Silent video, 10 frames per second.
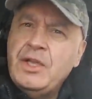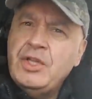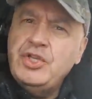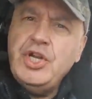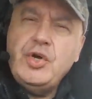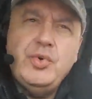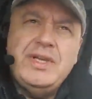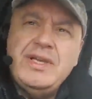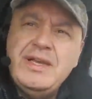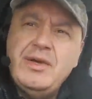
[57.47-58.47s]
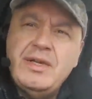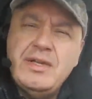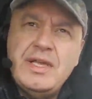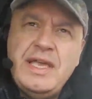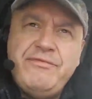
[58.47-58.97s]
You know,
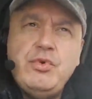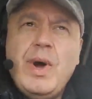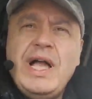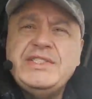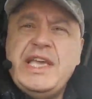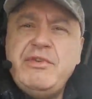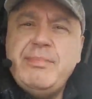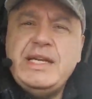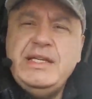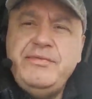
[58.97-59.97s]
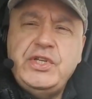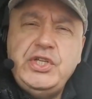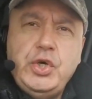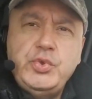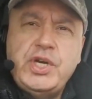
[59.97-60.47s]
if you watch everybody's
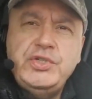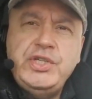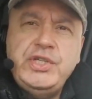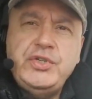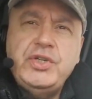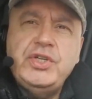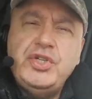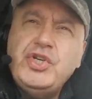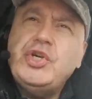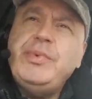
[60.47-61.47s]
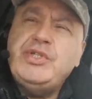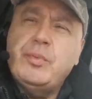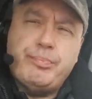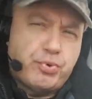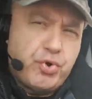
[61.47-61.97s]
videos on here, you're gonna be
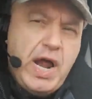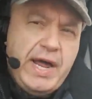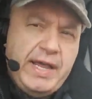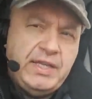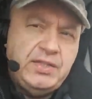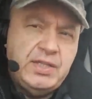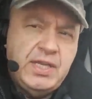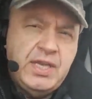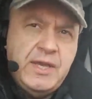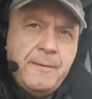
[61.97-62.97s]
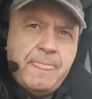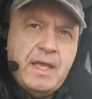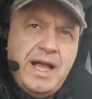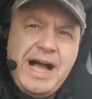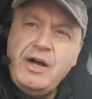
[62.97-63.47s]
surprised
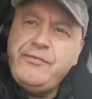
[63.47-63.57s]
how